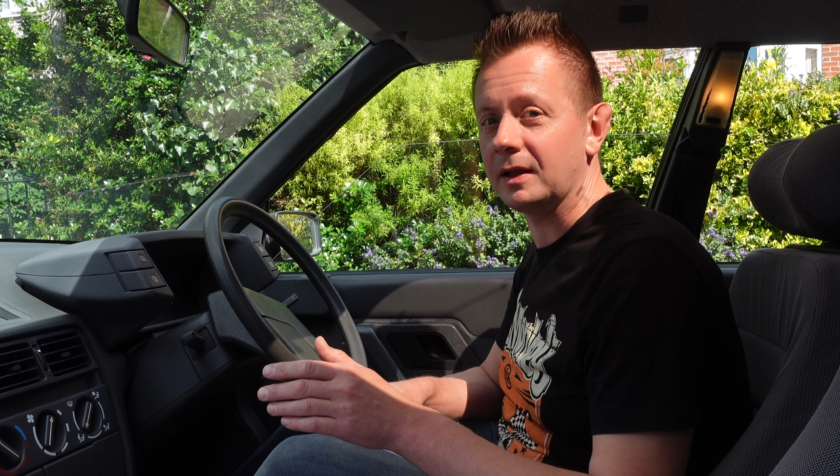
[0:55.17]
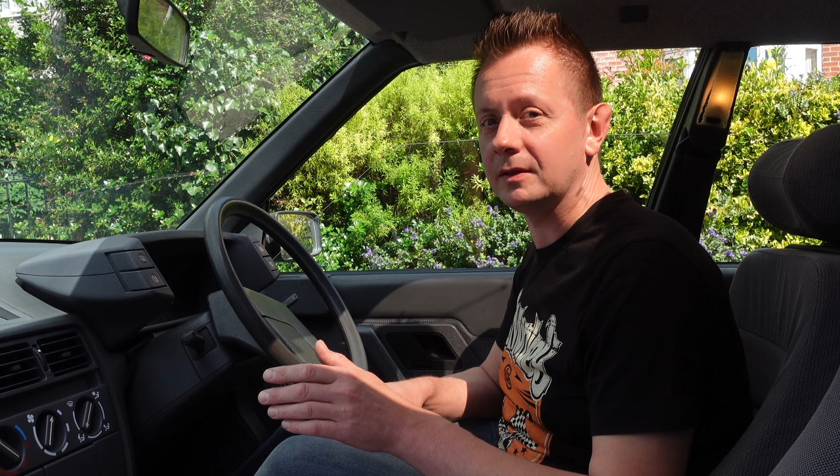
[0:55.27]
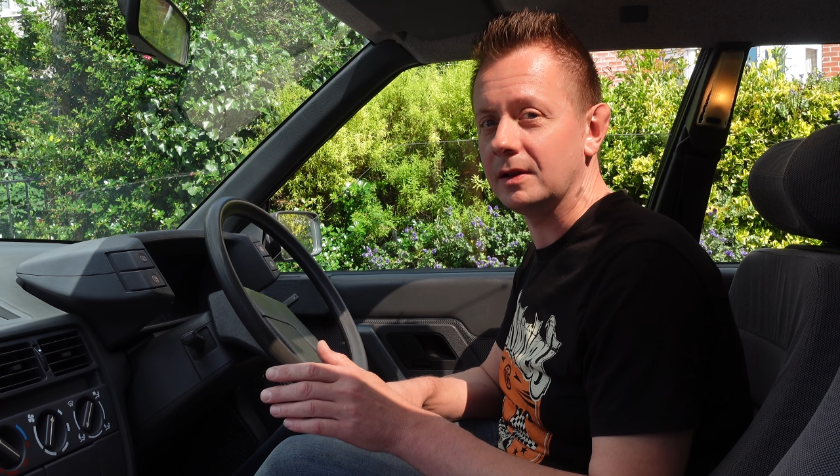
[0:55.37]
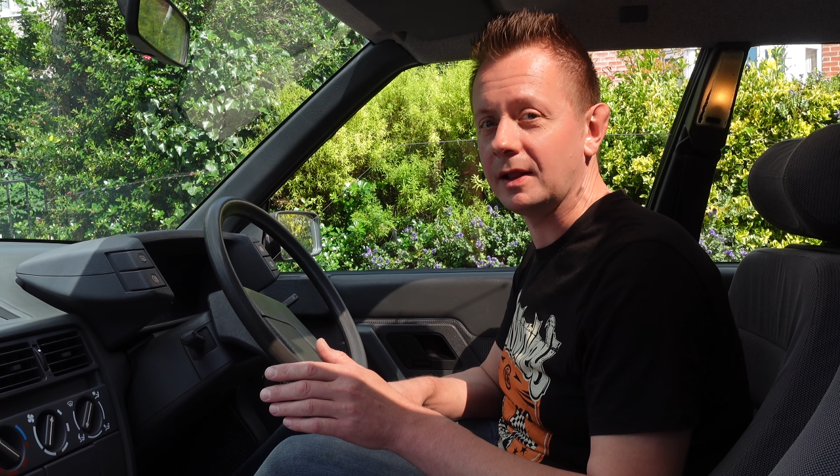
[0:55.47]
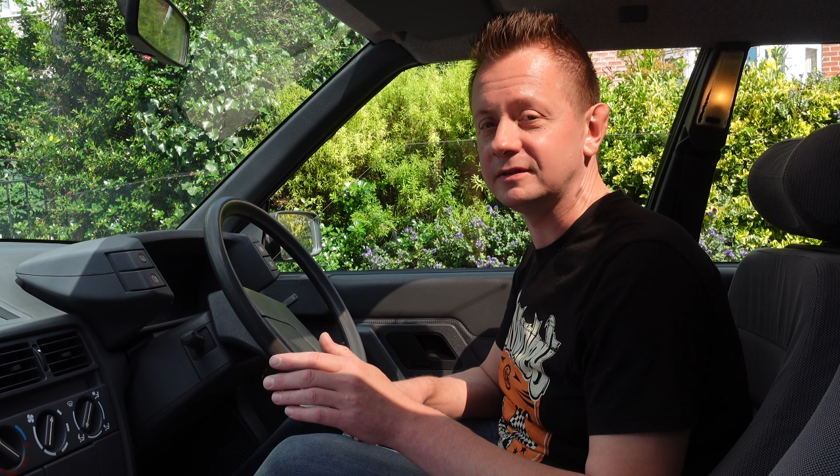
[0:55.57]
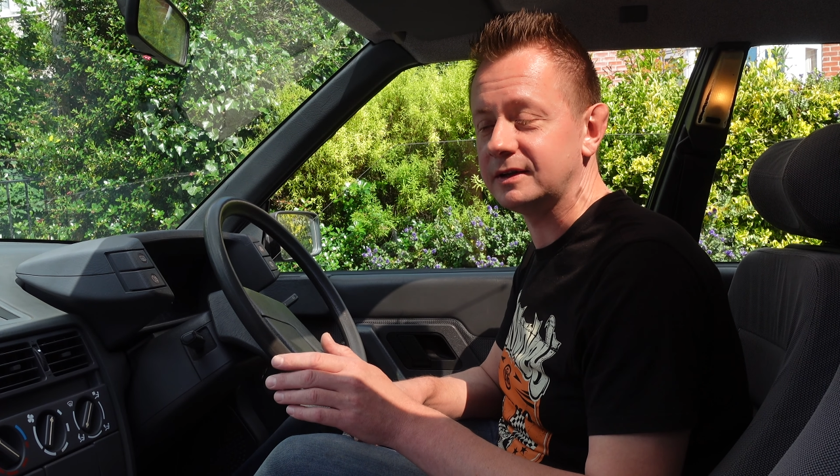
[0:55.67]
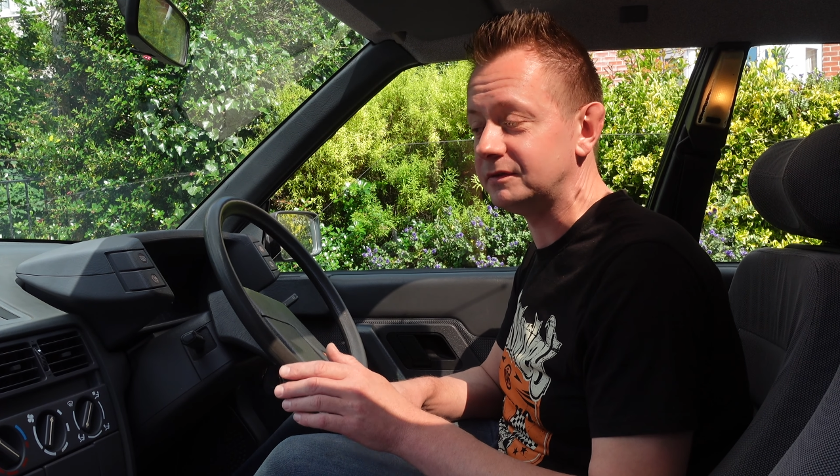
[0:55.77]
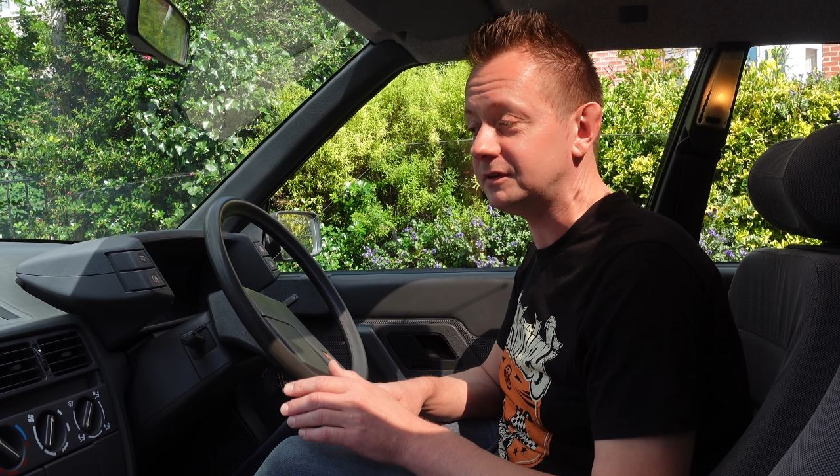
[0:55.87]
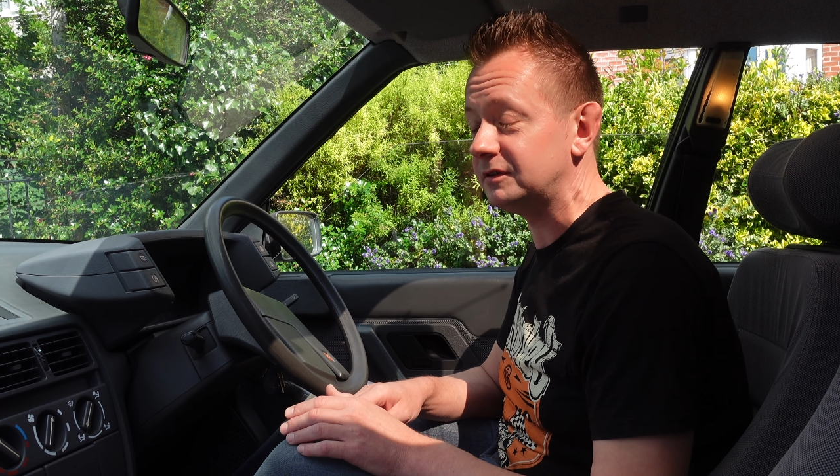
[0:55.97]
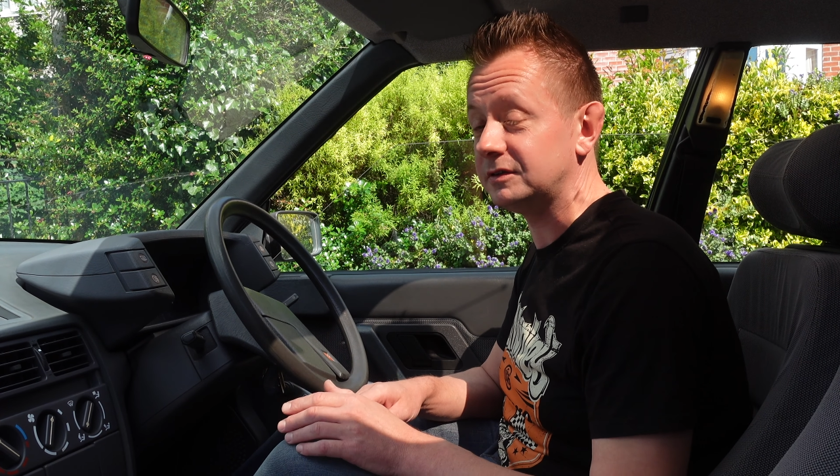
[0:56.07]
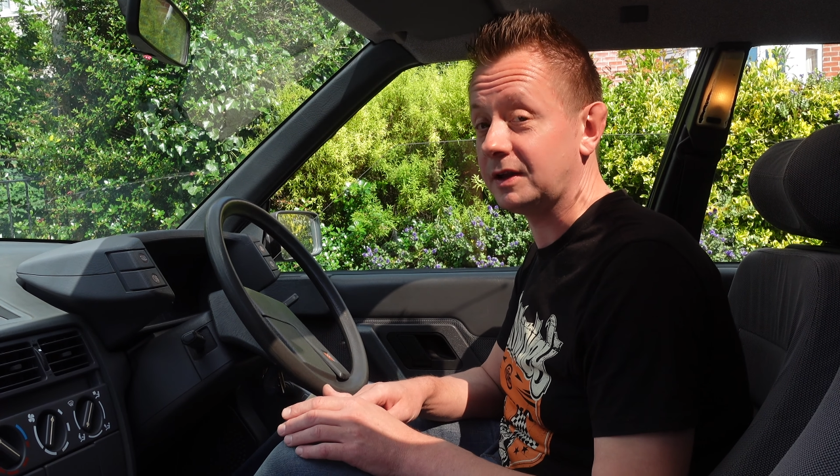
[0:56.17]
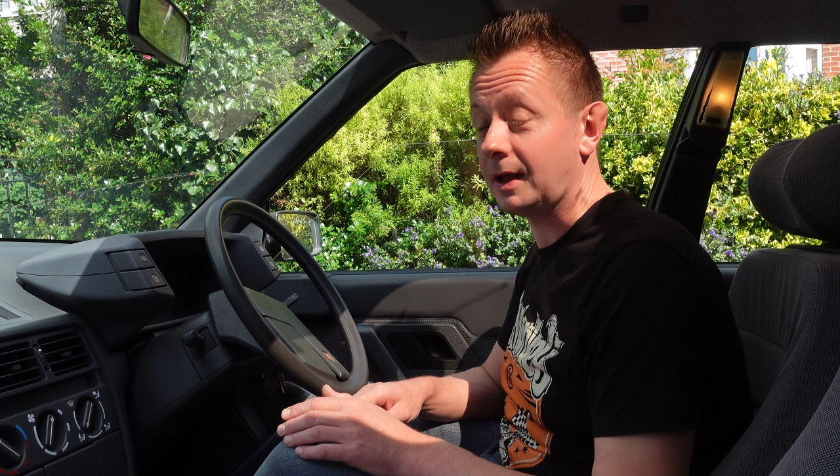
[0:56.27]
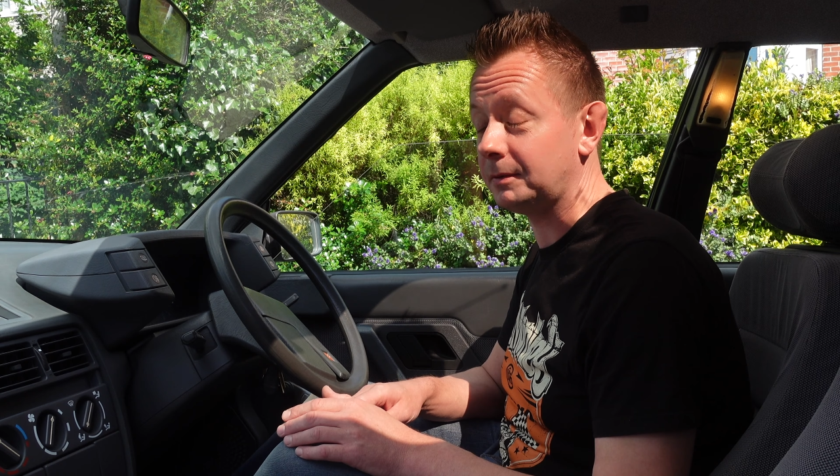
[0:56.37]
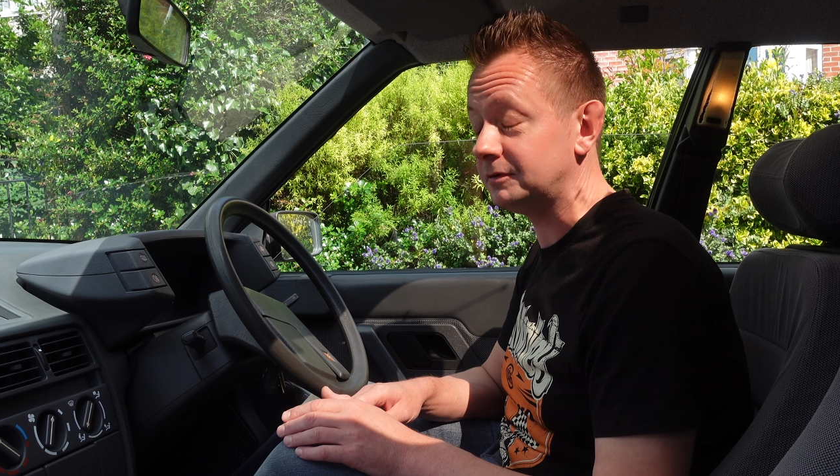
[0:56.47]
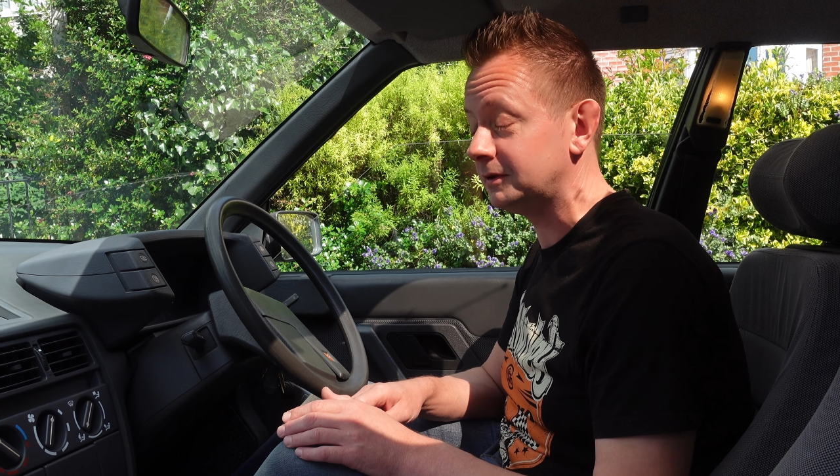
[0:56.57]
in the late 70s as it
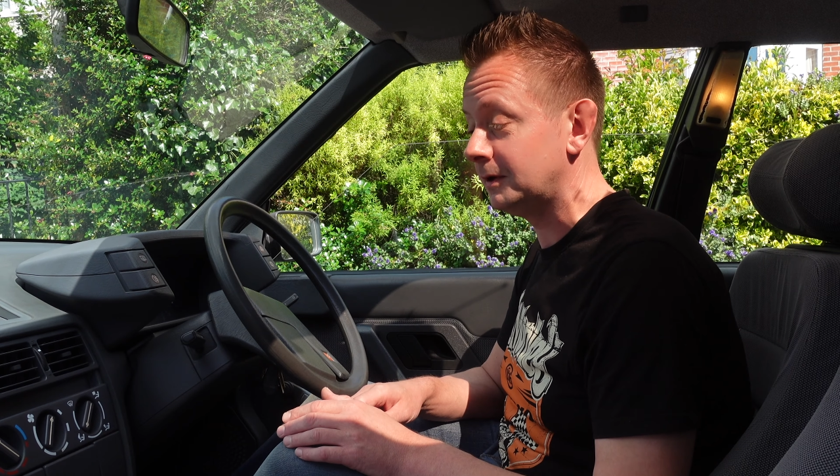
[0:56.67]
happened.